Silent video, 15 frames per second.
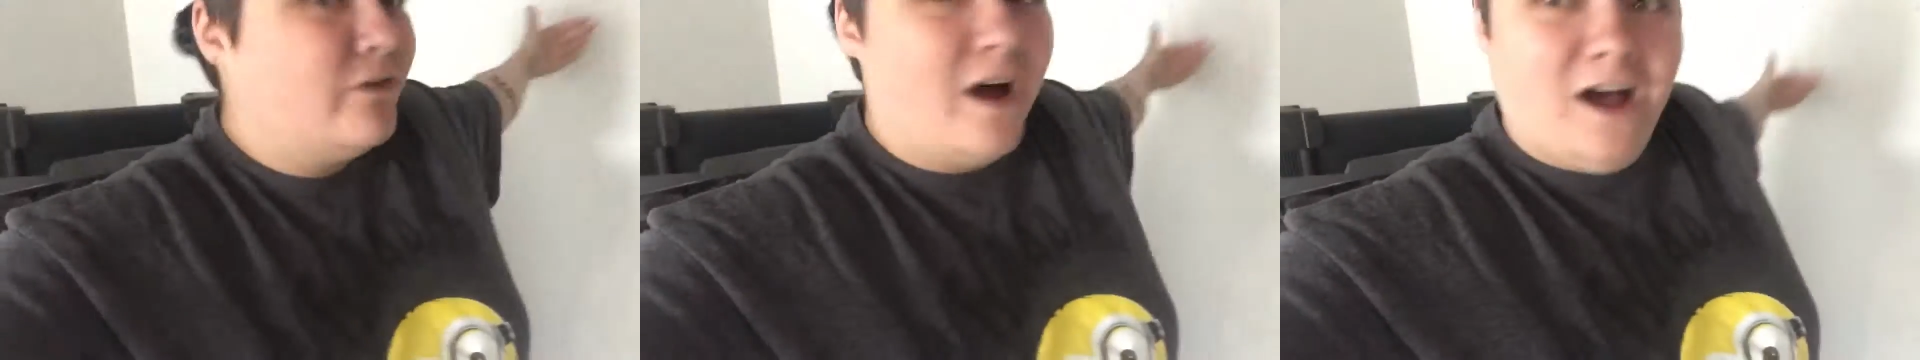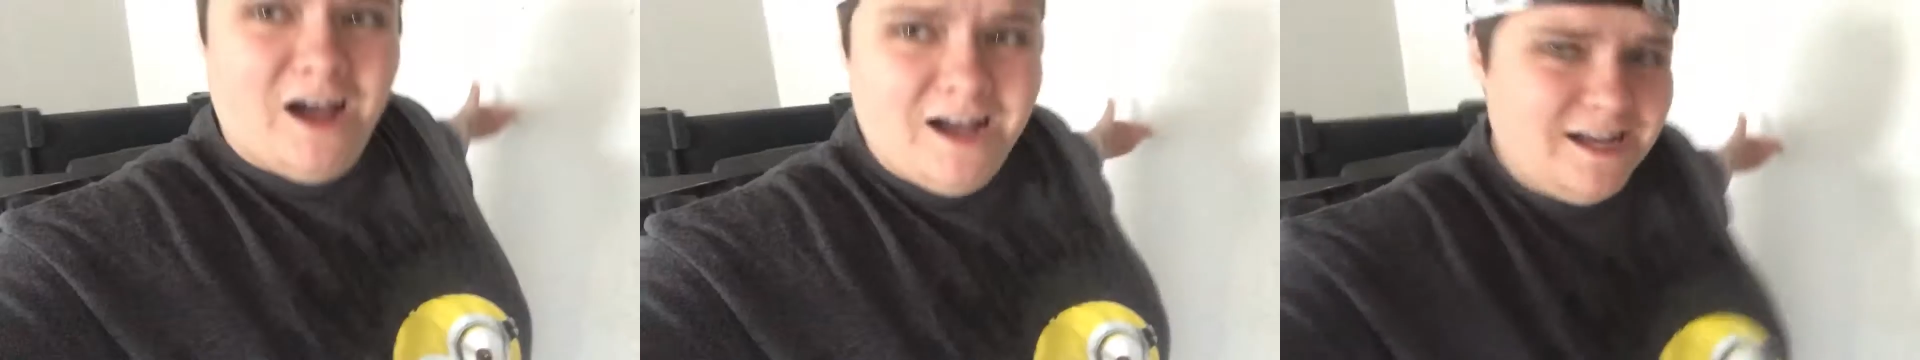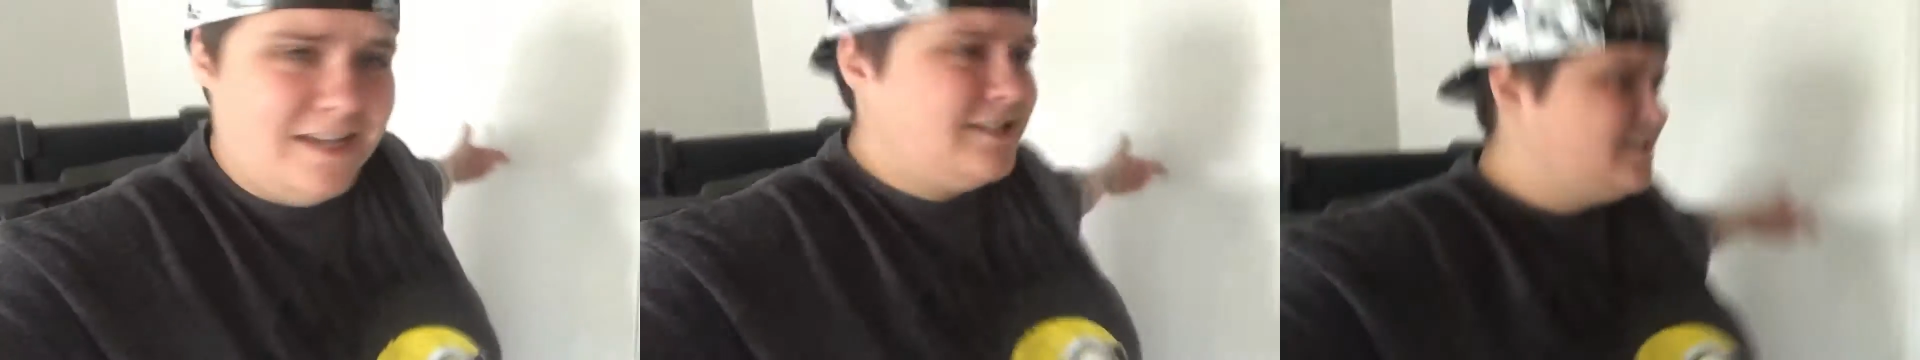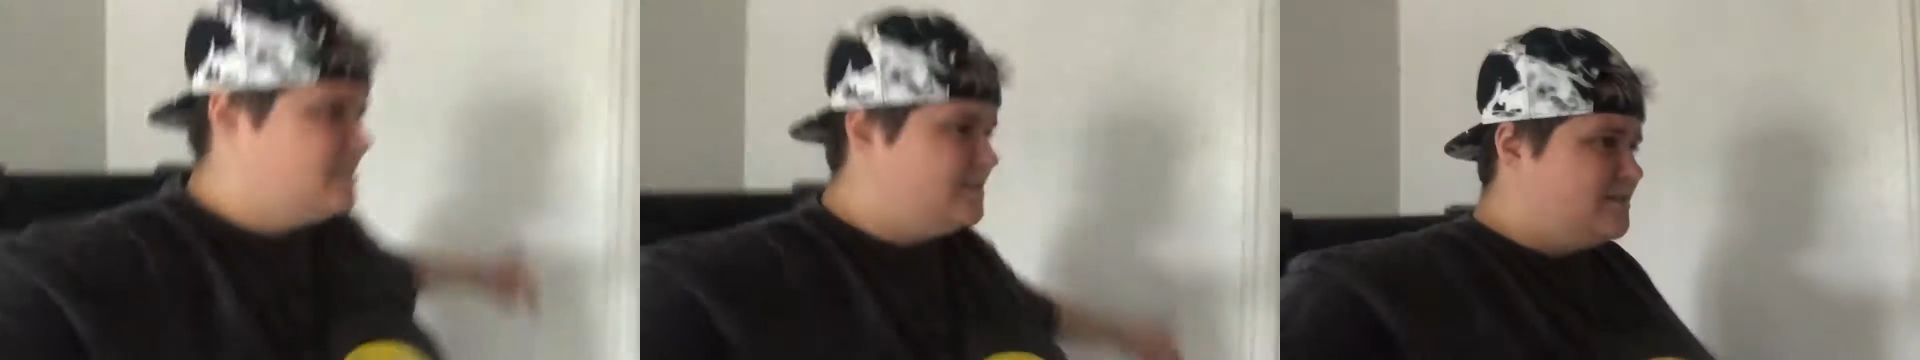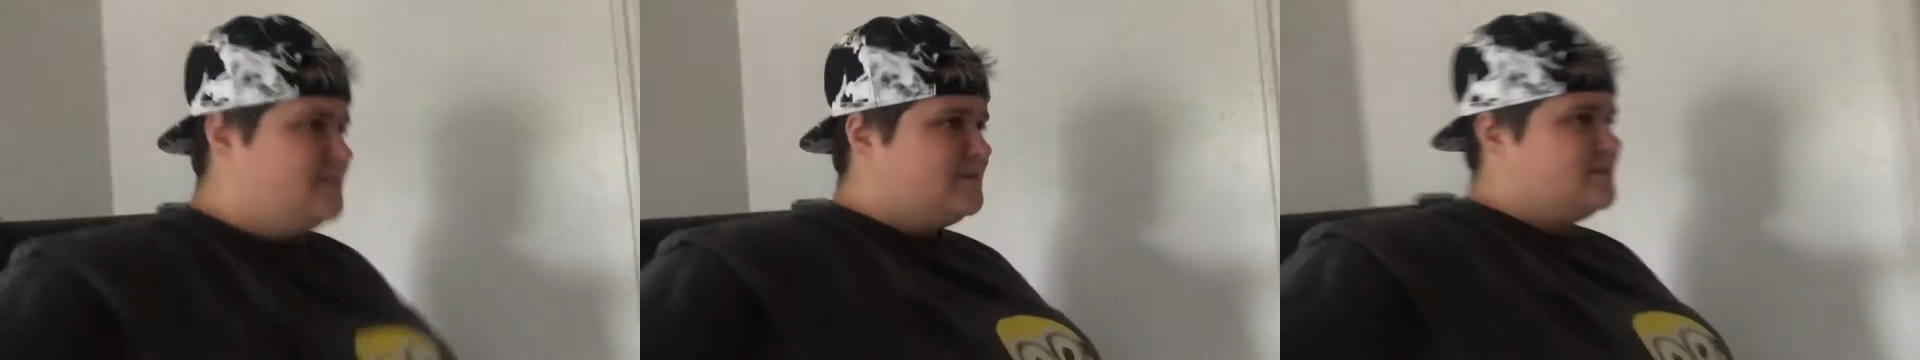of us,
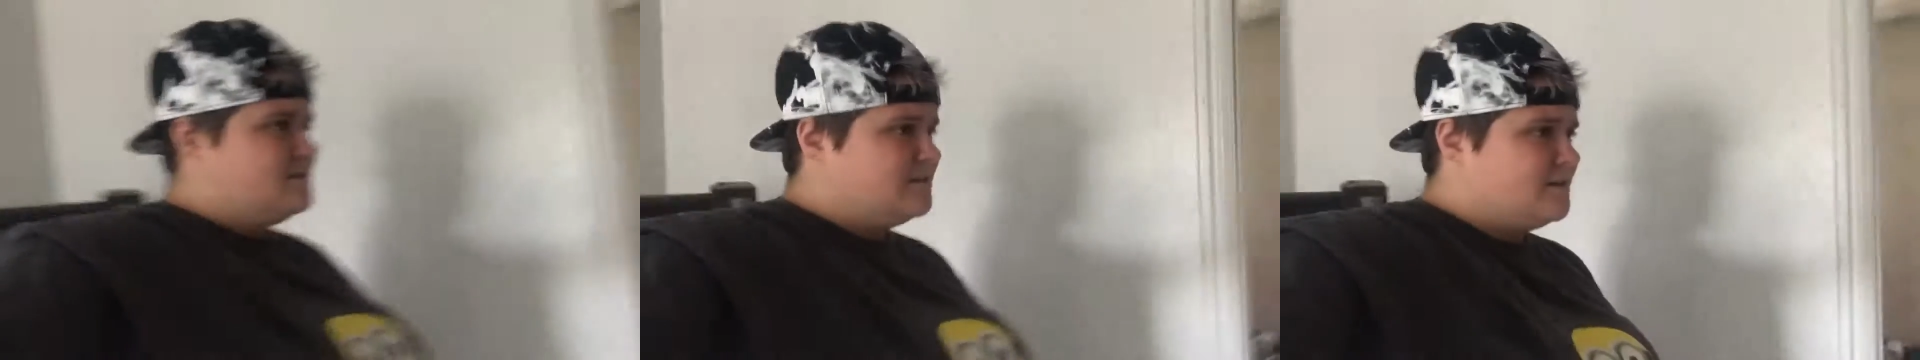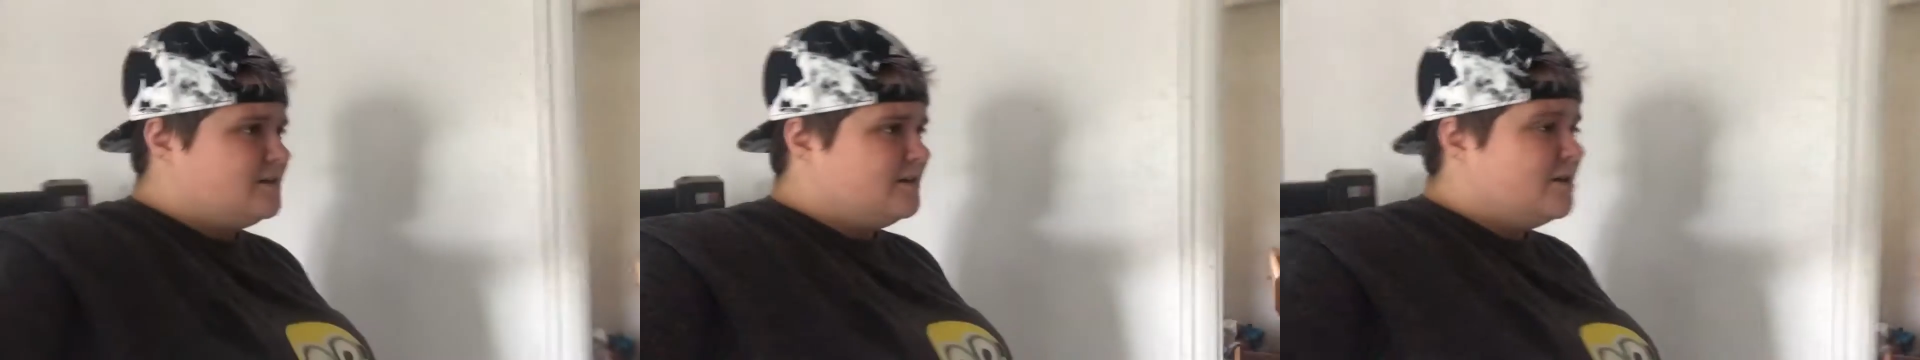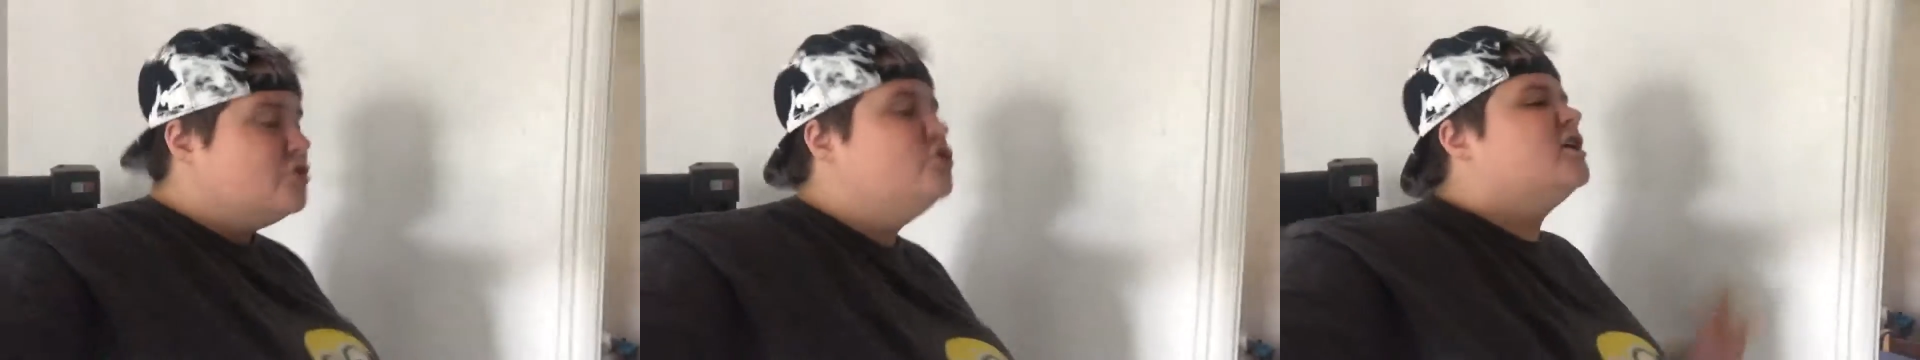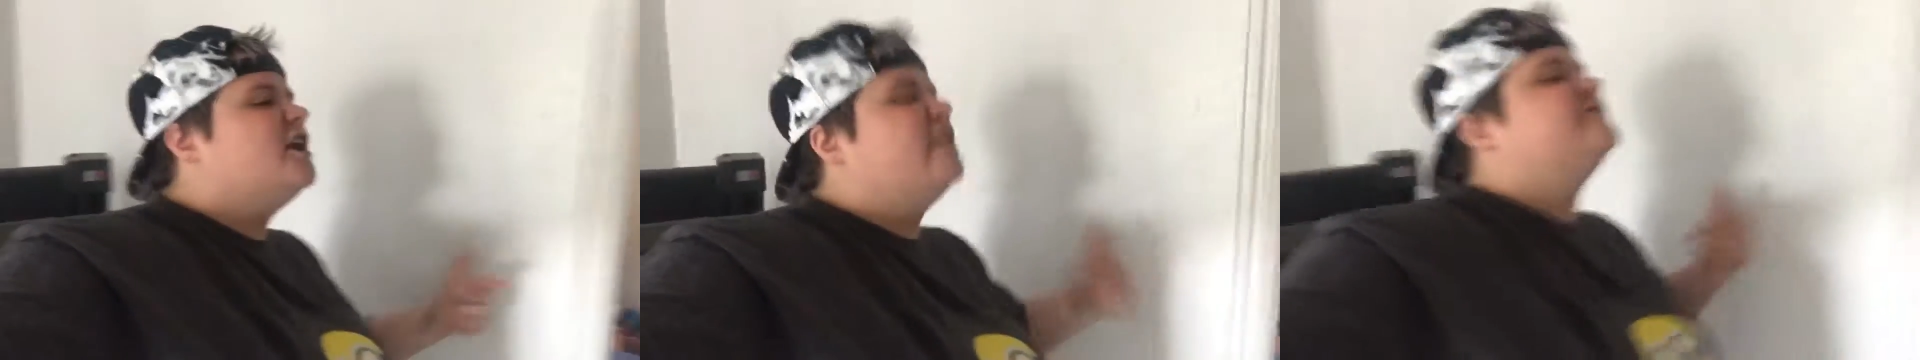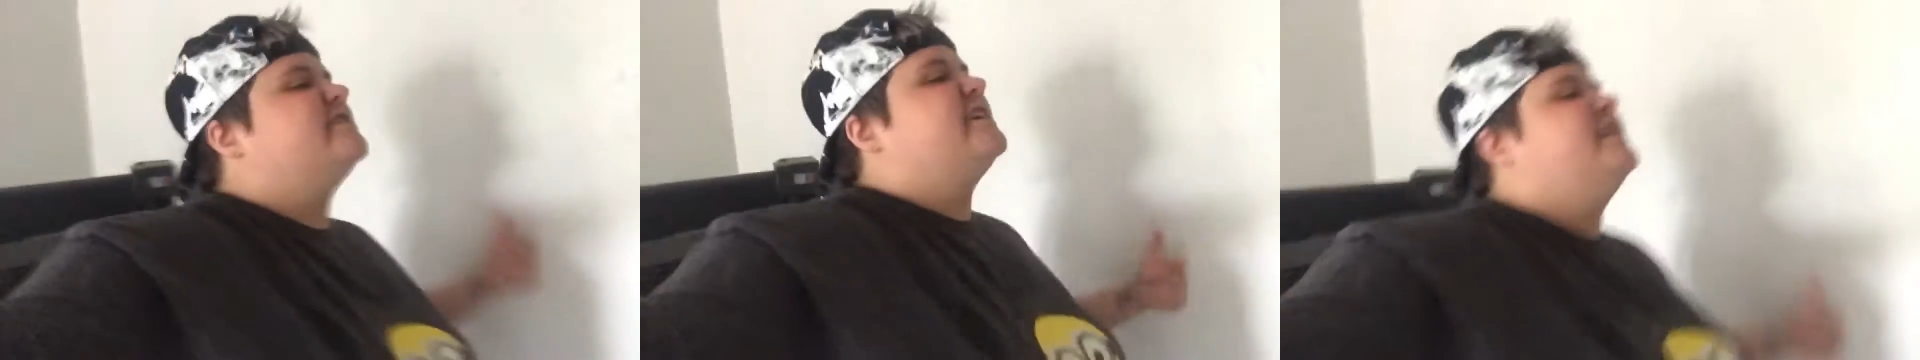You're
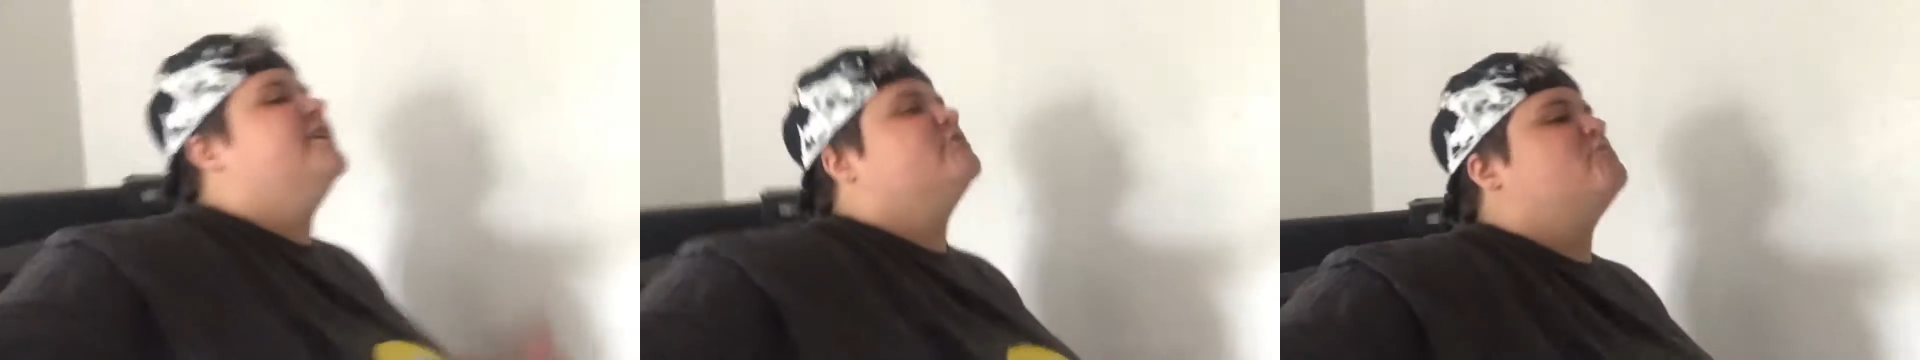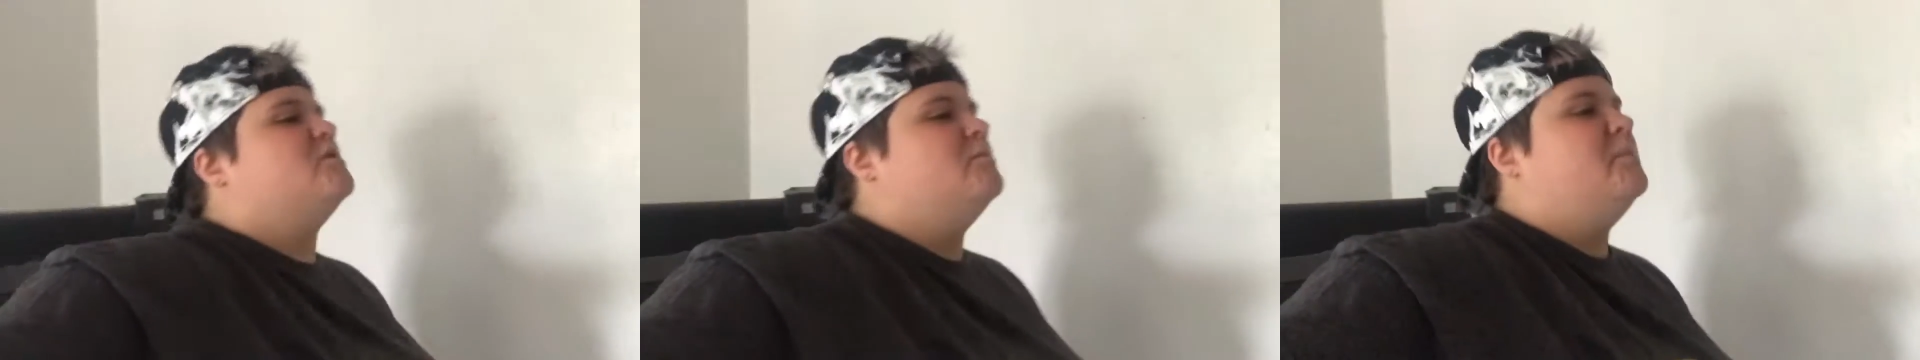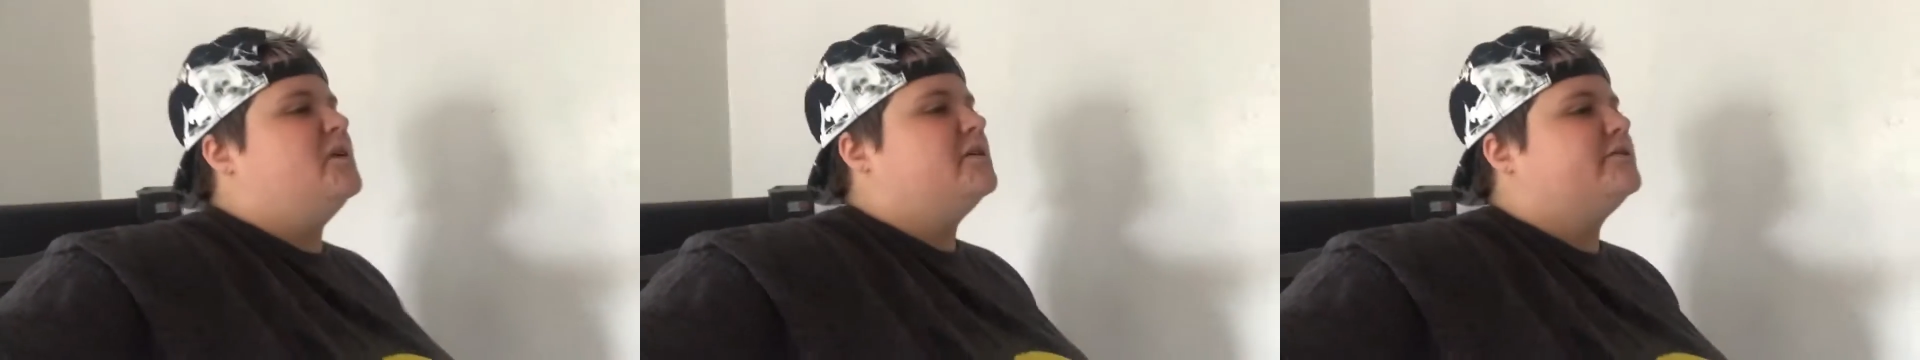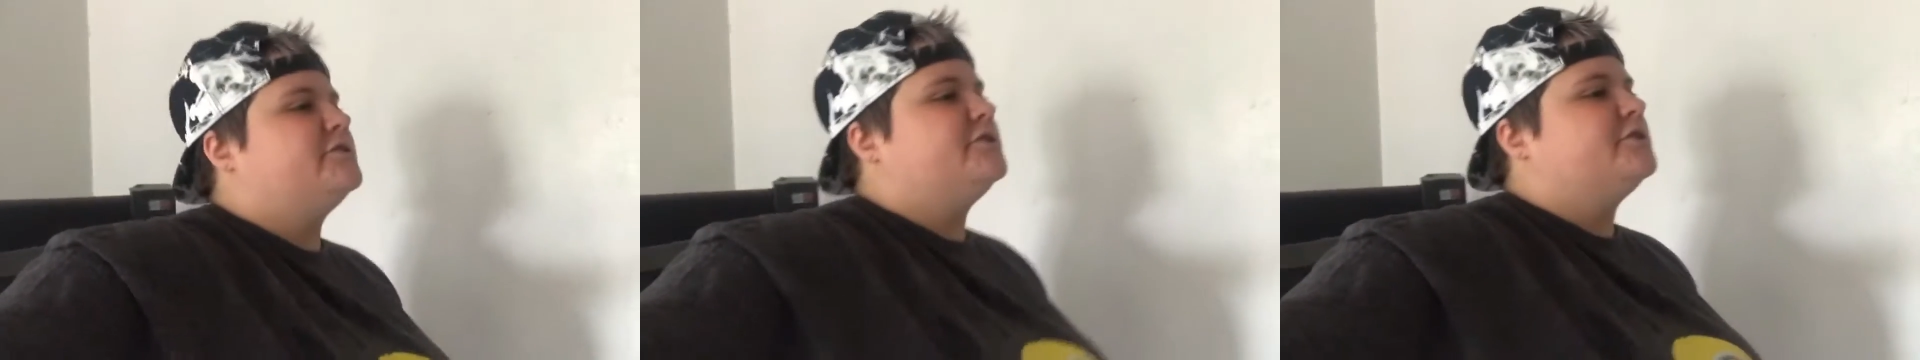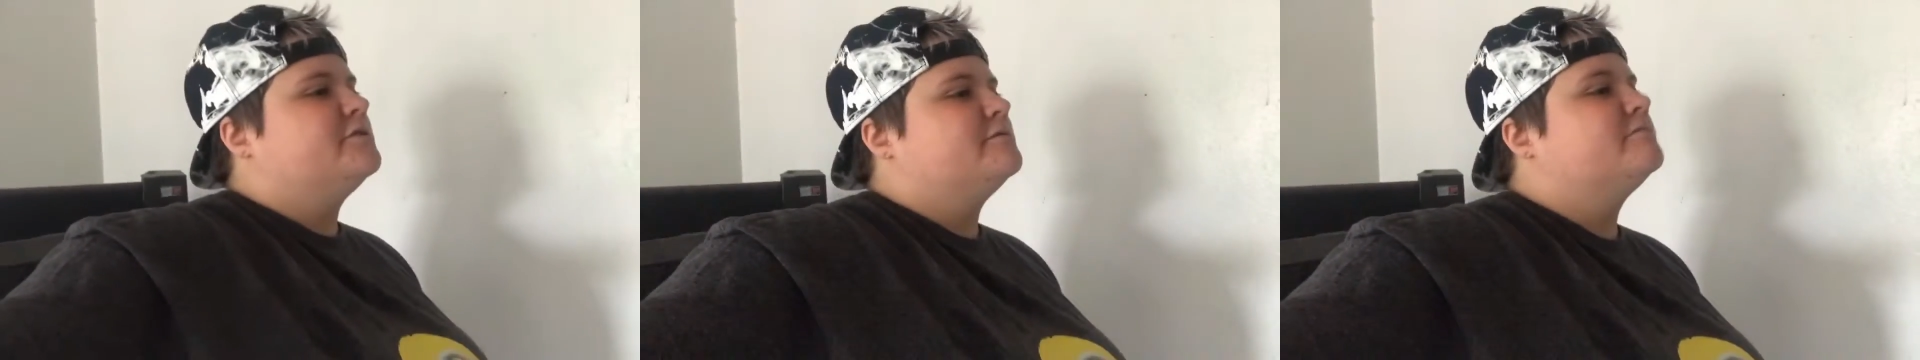gonna have to kill me, bitch.